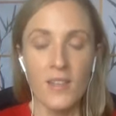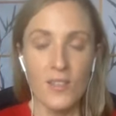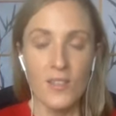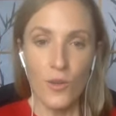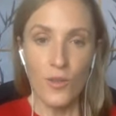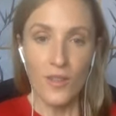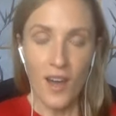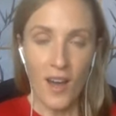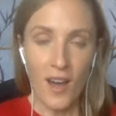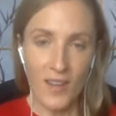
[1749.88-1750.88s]
So the
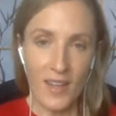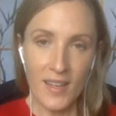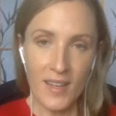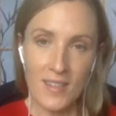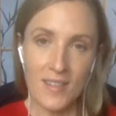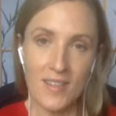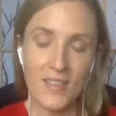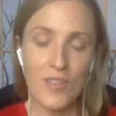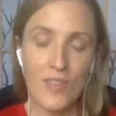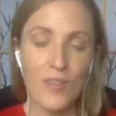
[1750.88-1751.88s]
offer is,
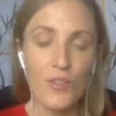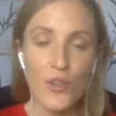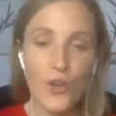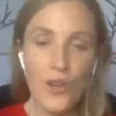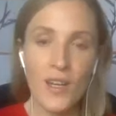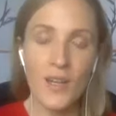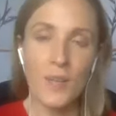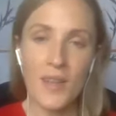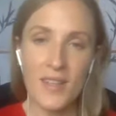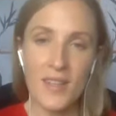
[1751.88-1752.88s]
if you join
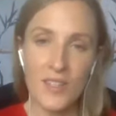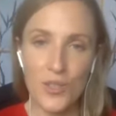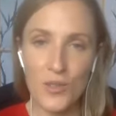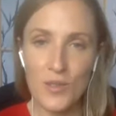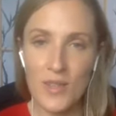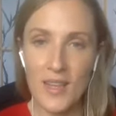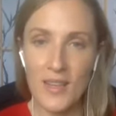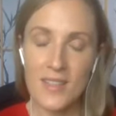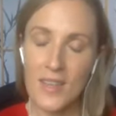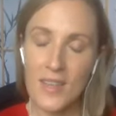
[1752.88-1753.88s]
by this Tuesday,
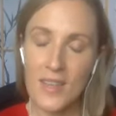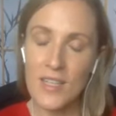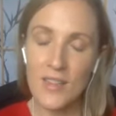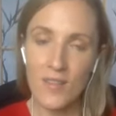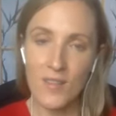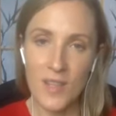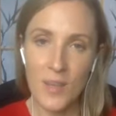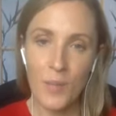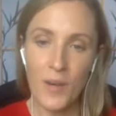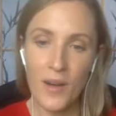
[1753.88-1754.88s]
the 17th of
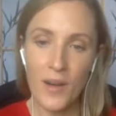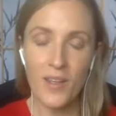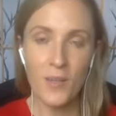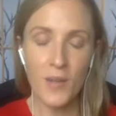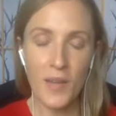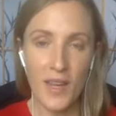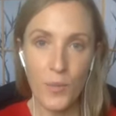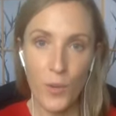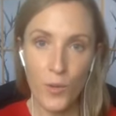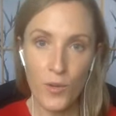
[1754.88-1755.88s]
December, you will get a
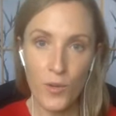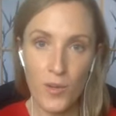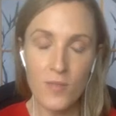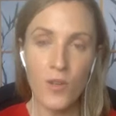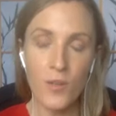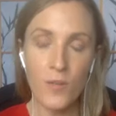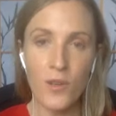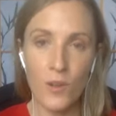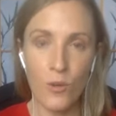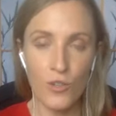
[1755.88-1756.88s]
bonus
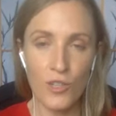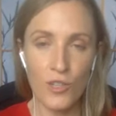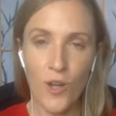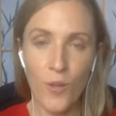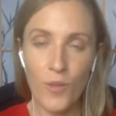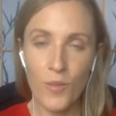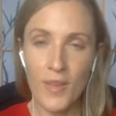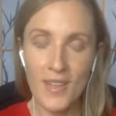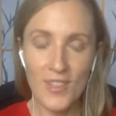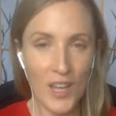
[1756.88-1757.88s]
one-on-one coaching call with
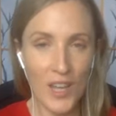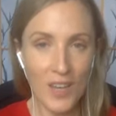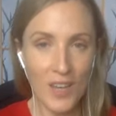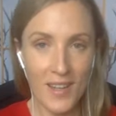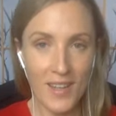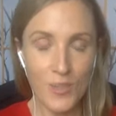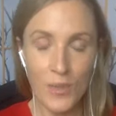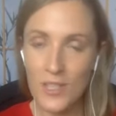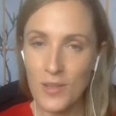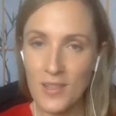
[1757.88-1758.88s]
me in January
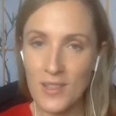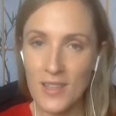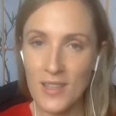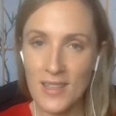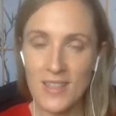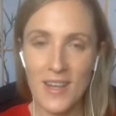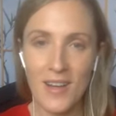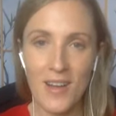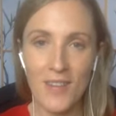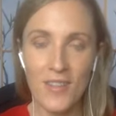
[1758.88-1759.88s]
2020 to
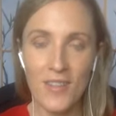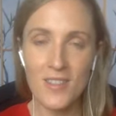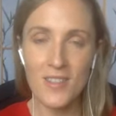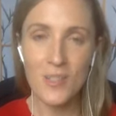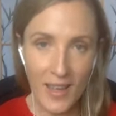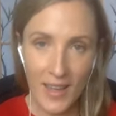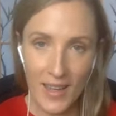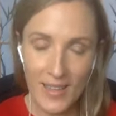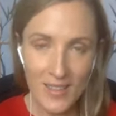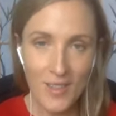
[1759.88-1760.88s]
start off this new
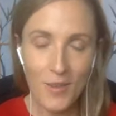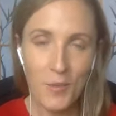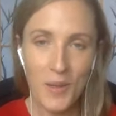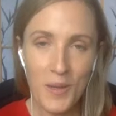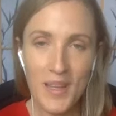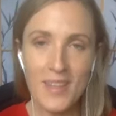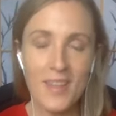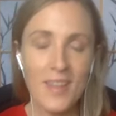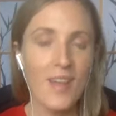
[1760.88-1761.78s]
decade with